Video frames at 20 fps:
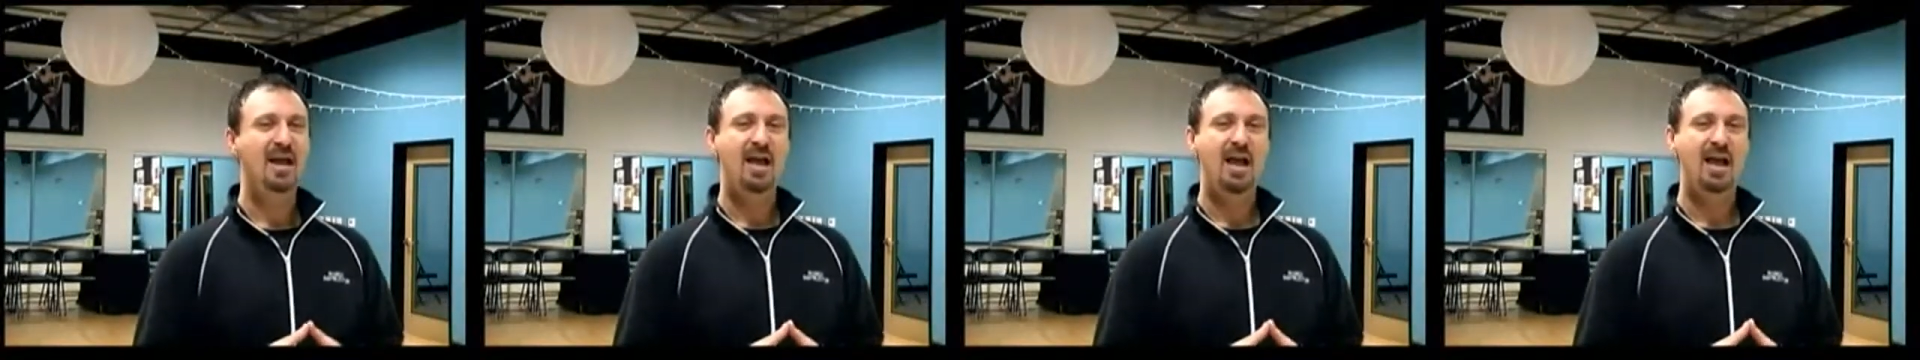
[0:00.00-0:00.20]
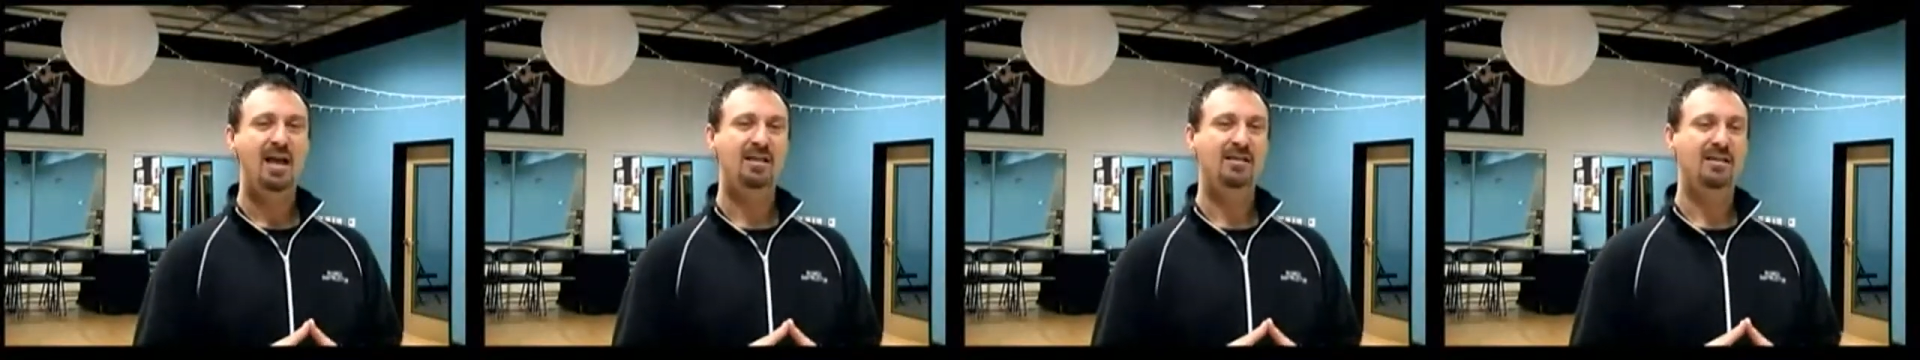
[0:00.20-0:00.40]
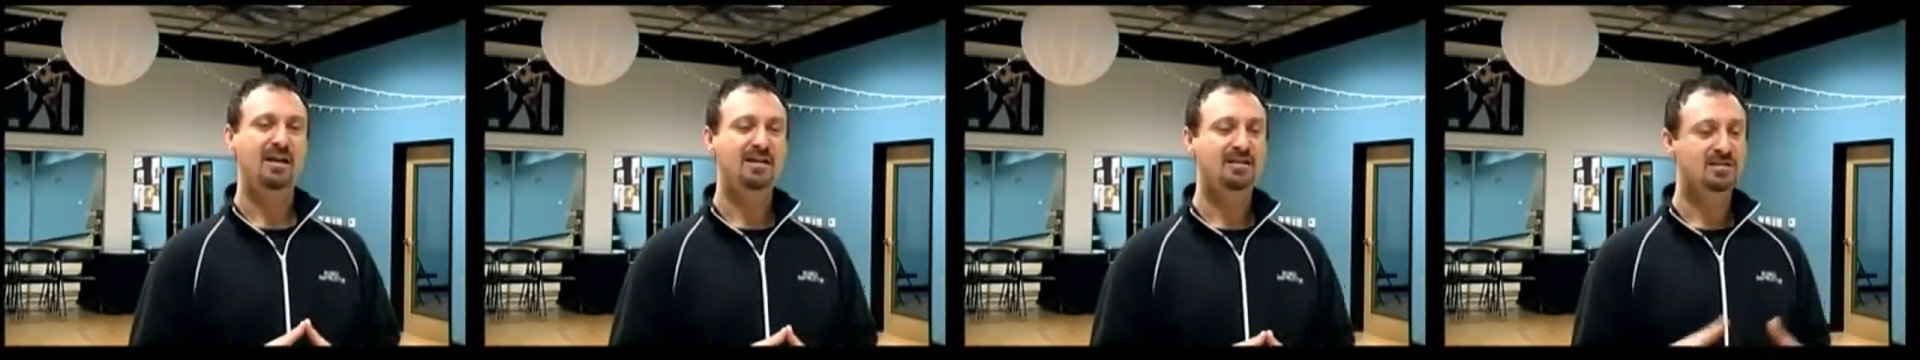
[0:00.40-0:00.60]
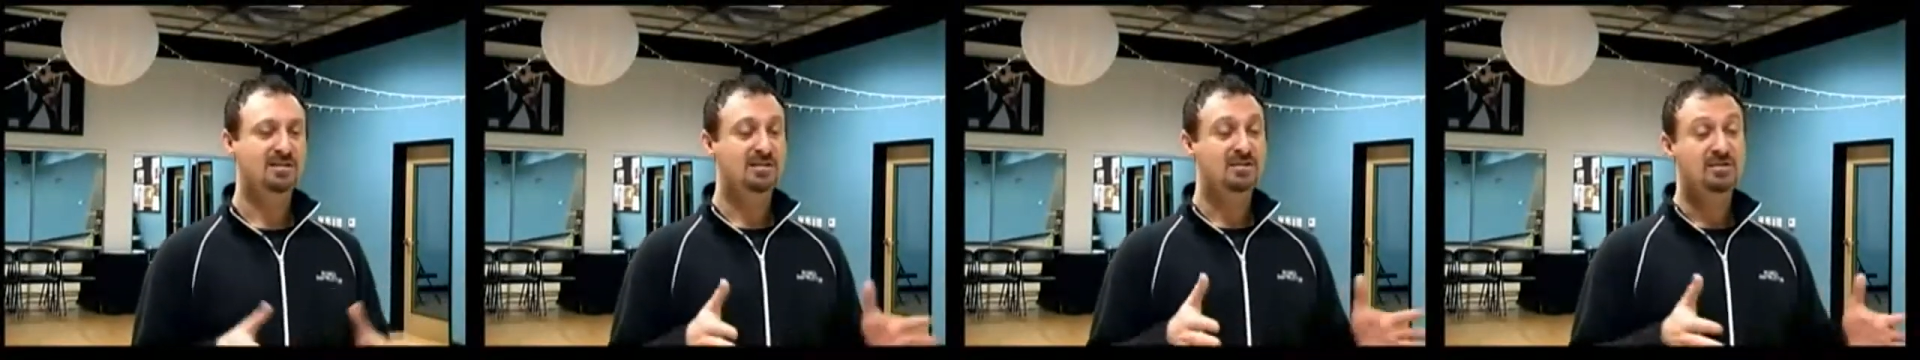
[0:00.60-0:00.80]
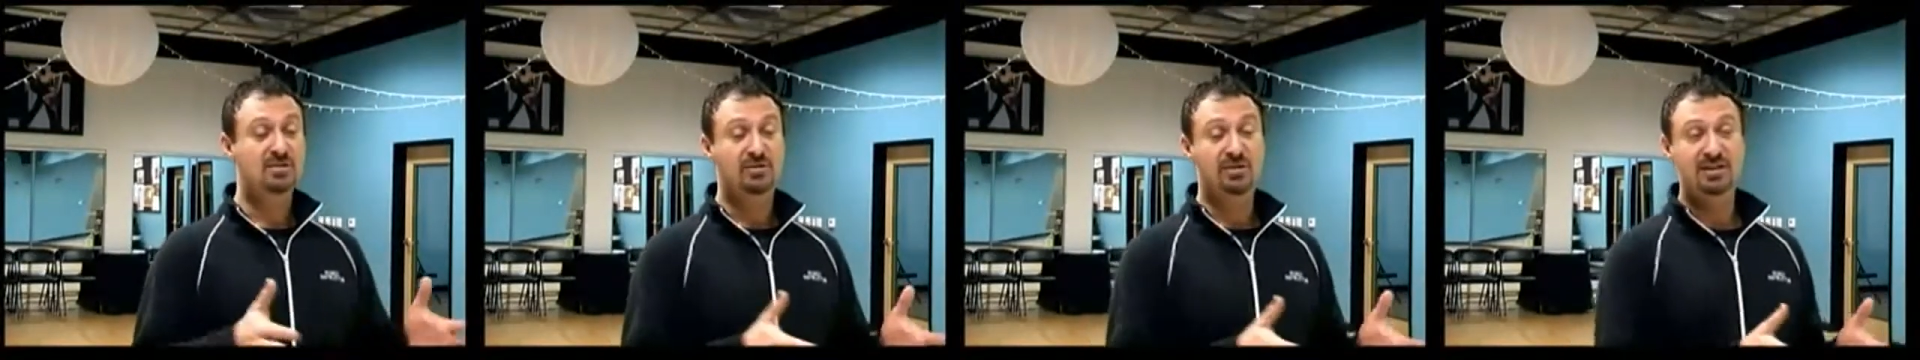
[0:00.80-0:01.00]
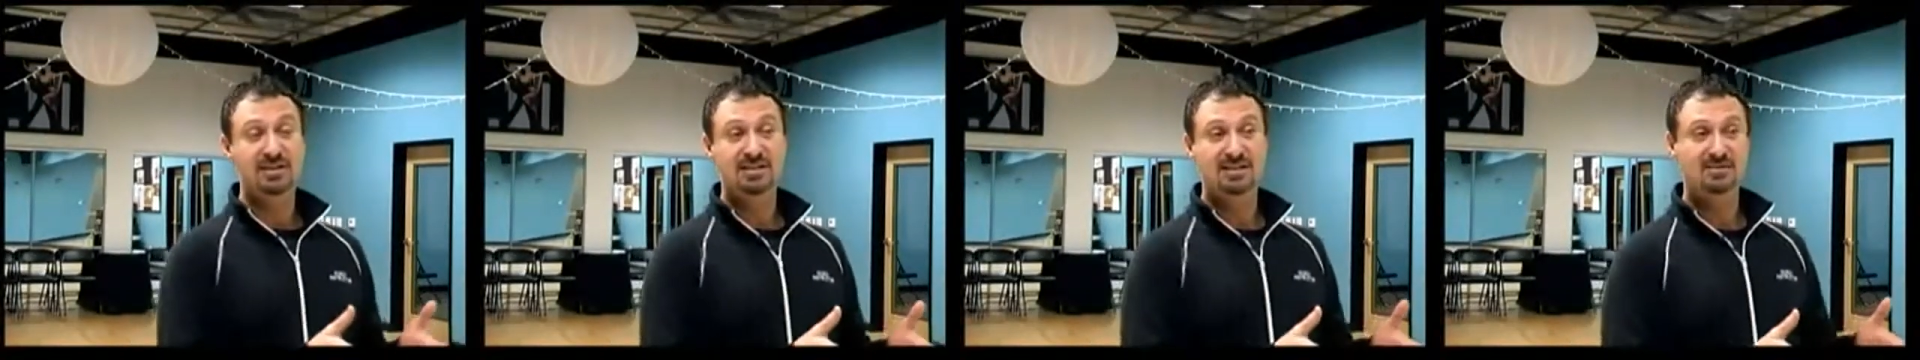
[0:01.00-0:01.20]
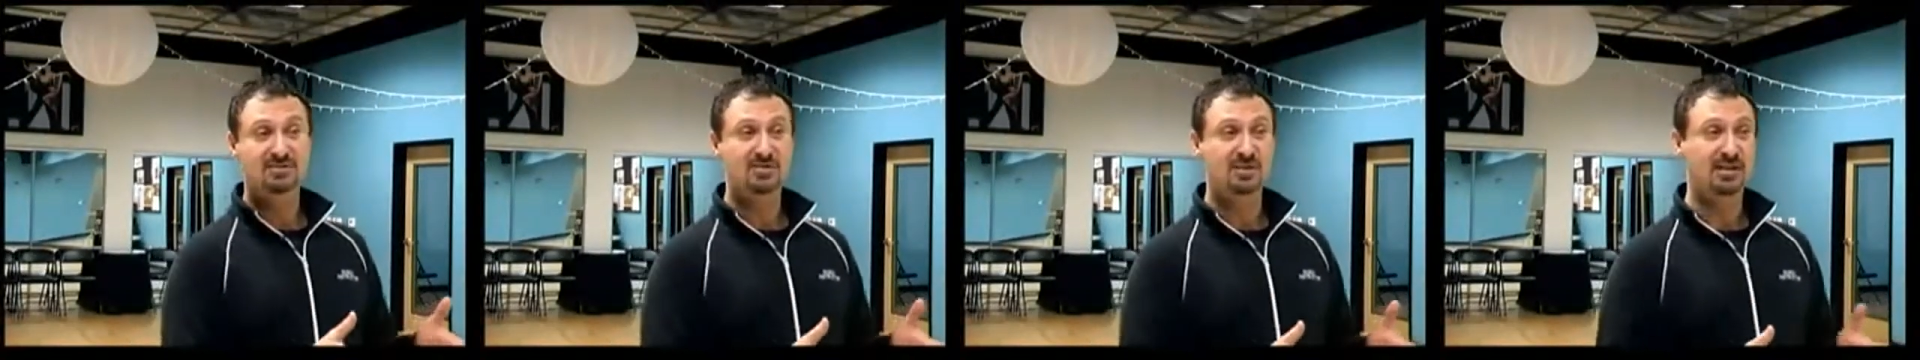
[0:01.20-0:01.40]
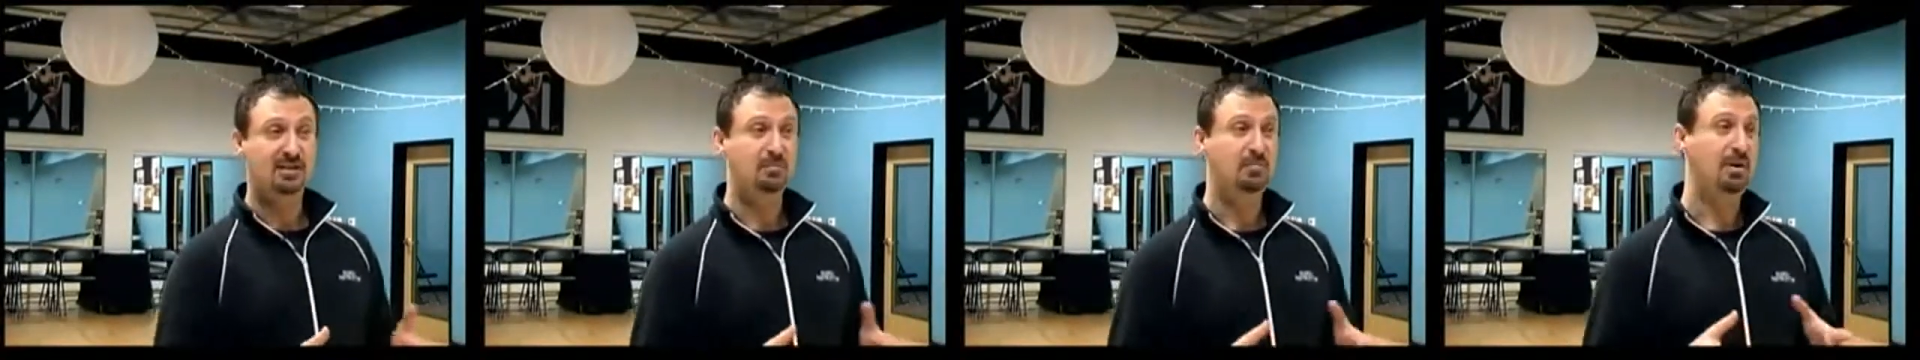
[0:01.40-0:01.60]
and they just do it
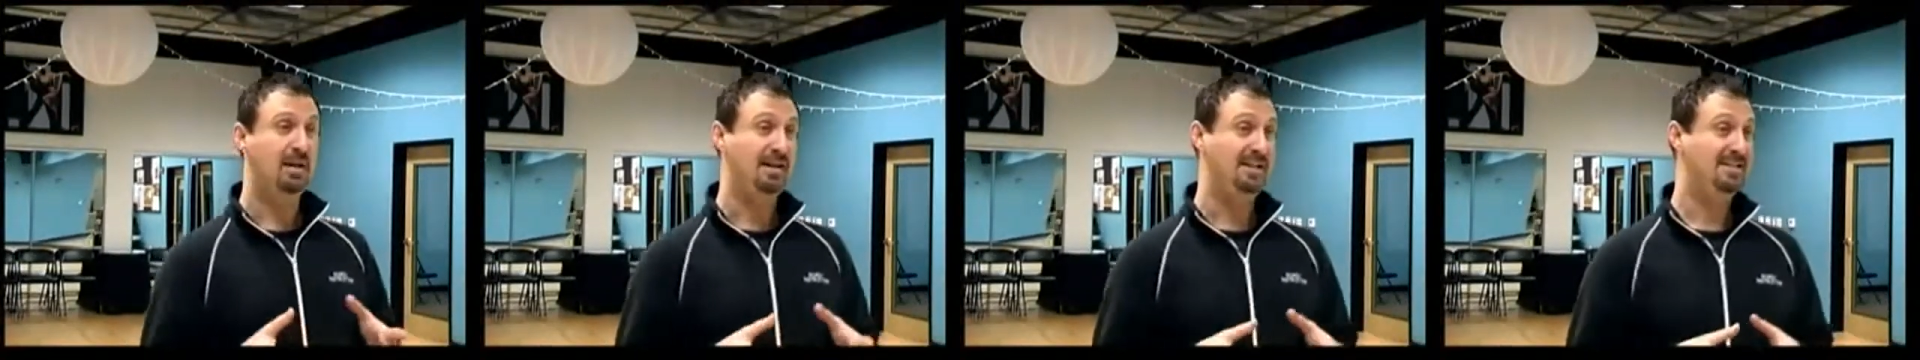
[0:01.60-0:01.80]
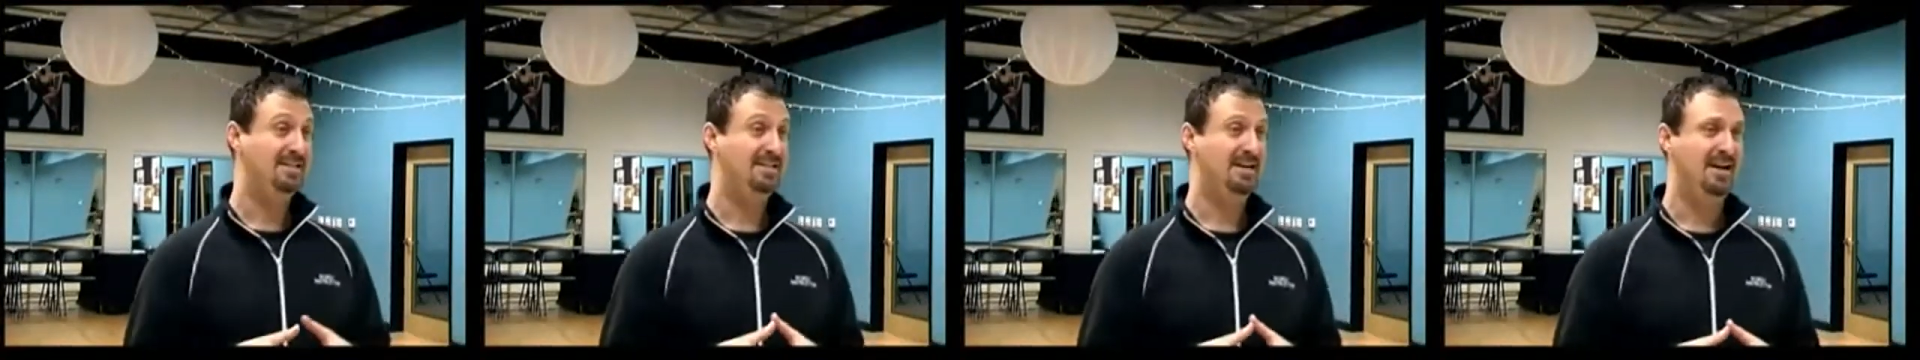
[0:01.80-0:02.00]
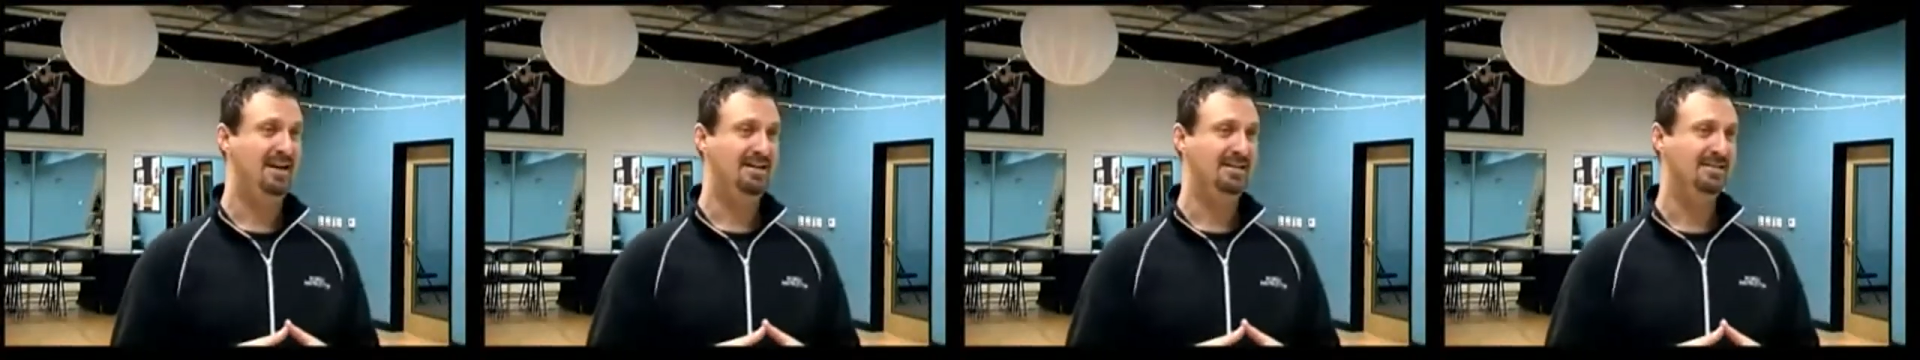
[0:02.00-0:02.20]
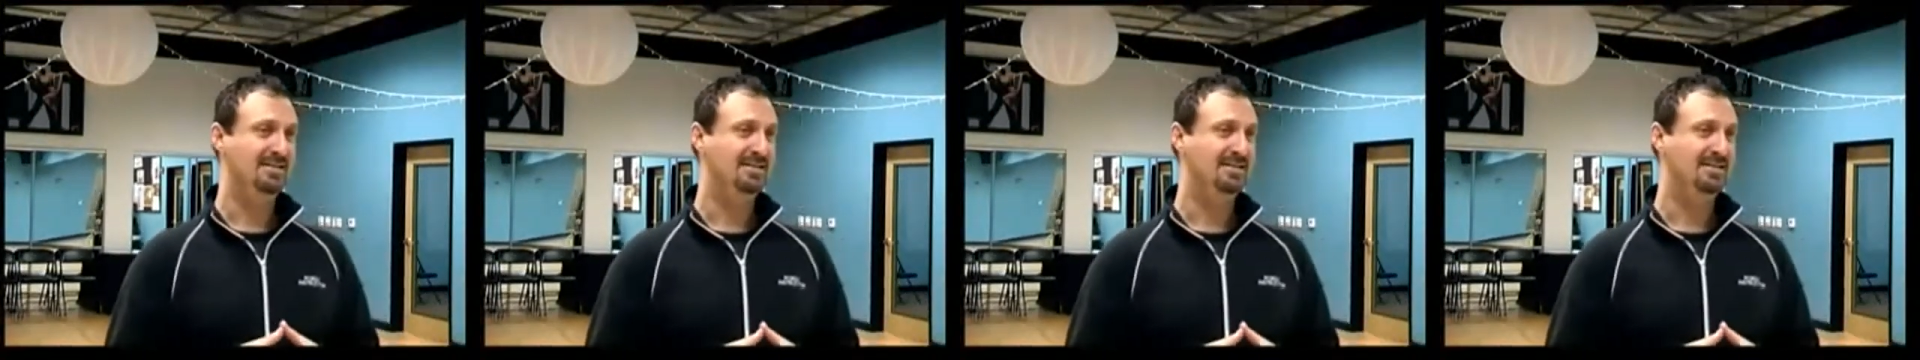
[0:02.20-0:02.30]
essentially in place side to